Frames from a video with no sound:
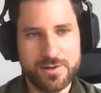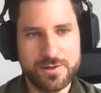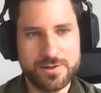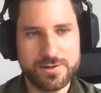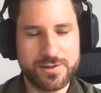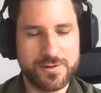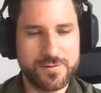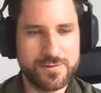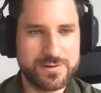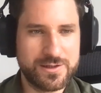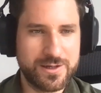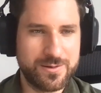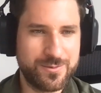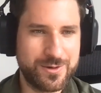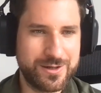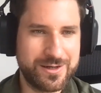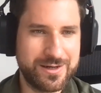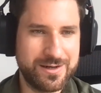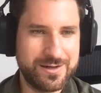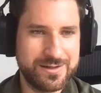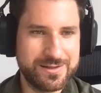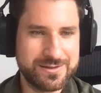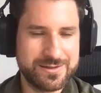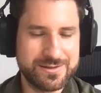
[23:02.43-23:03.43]
So
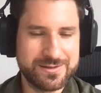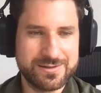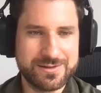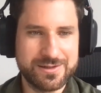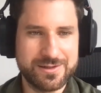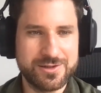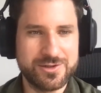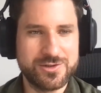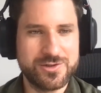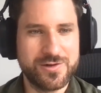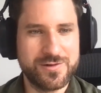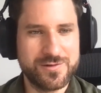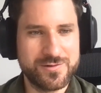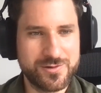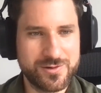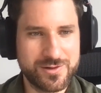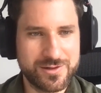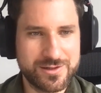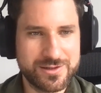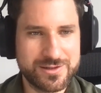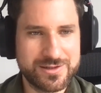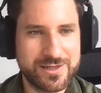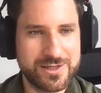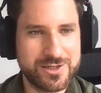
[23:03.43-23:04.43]
somebody listens in a service
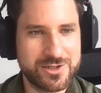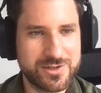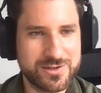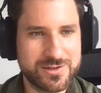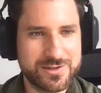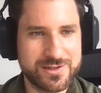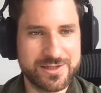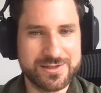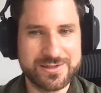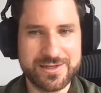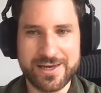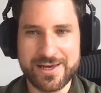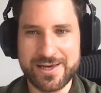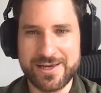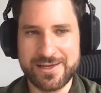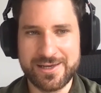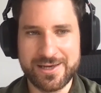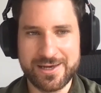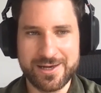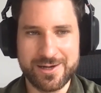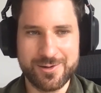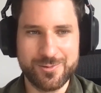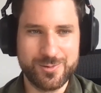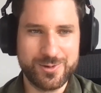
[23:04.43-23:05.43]
organization, says, hey,
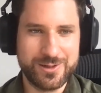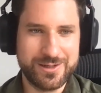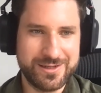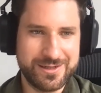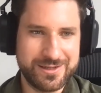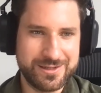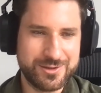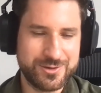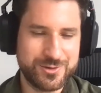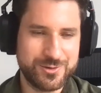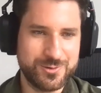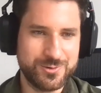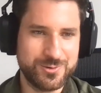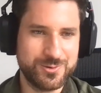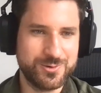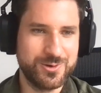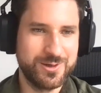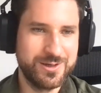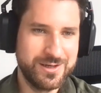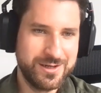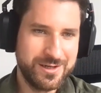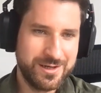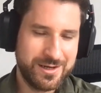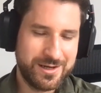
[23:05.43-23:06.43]
yeah, we need
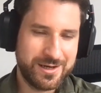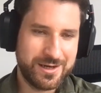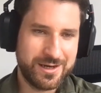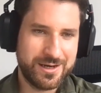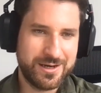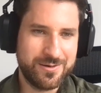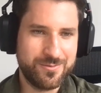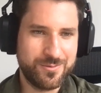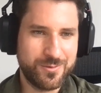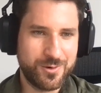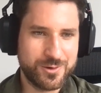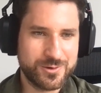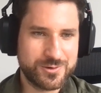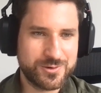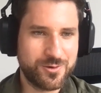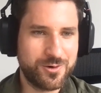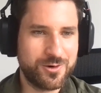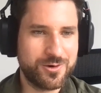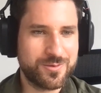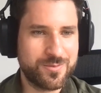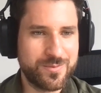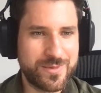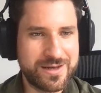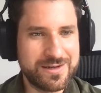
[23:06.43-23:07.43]
to also
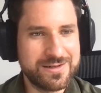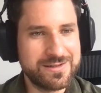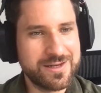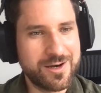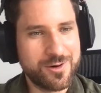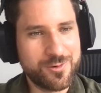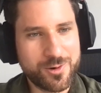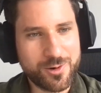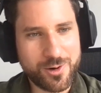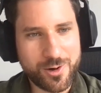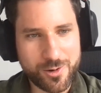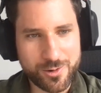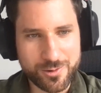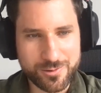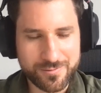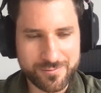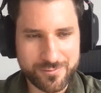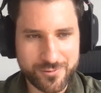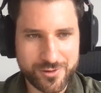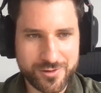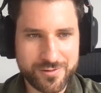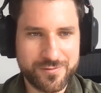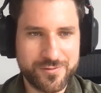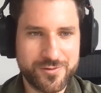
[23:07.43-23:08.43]
augment our own
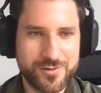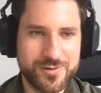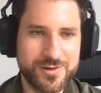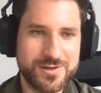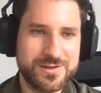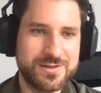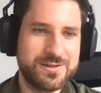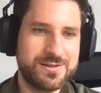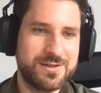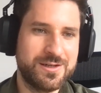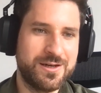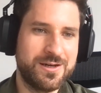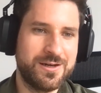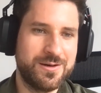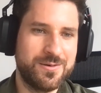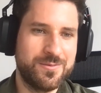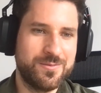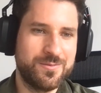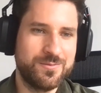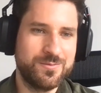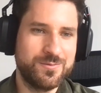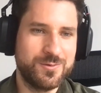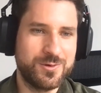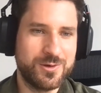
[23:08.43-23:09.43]
workforce,
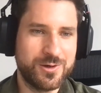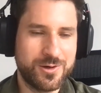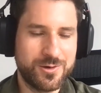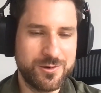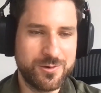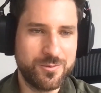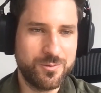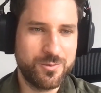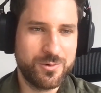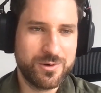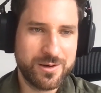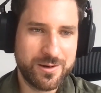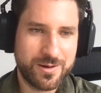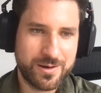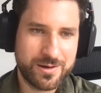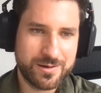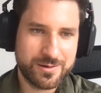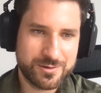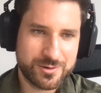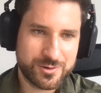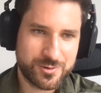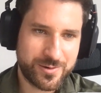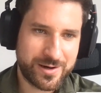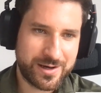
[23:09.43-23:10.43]
want
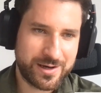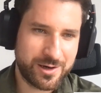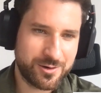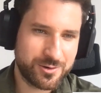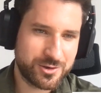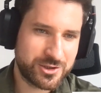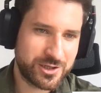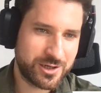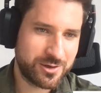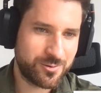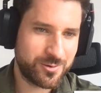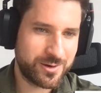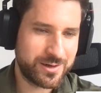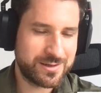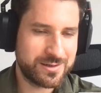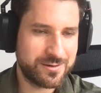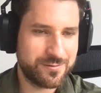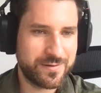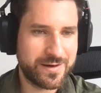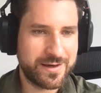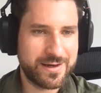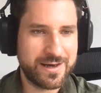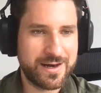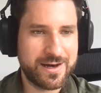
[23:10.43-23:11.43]
to try out
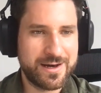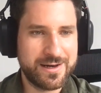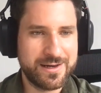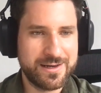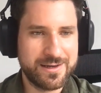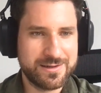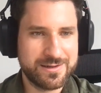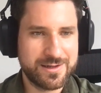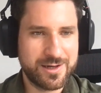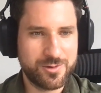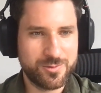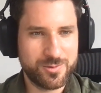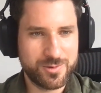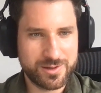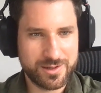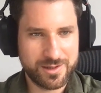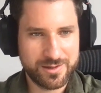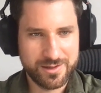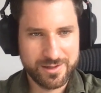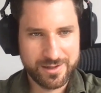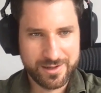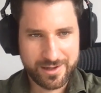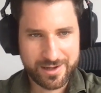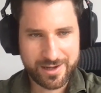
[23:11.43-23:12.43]
generative AI and
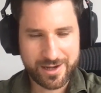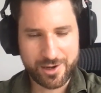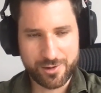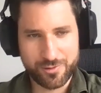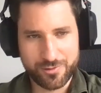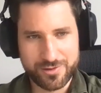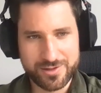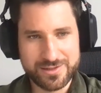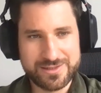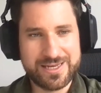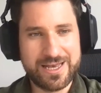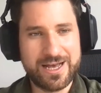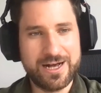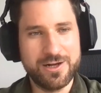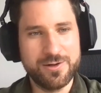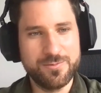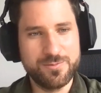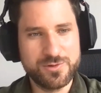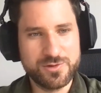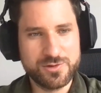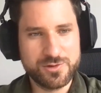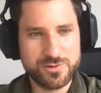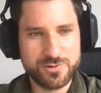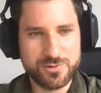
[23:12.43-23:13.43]
how this
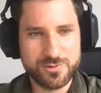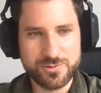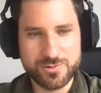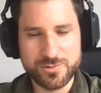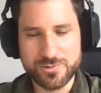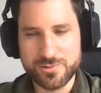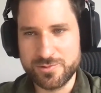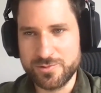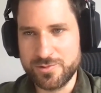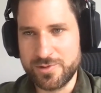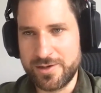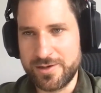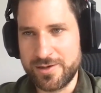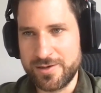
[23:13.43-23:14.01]
helps to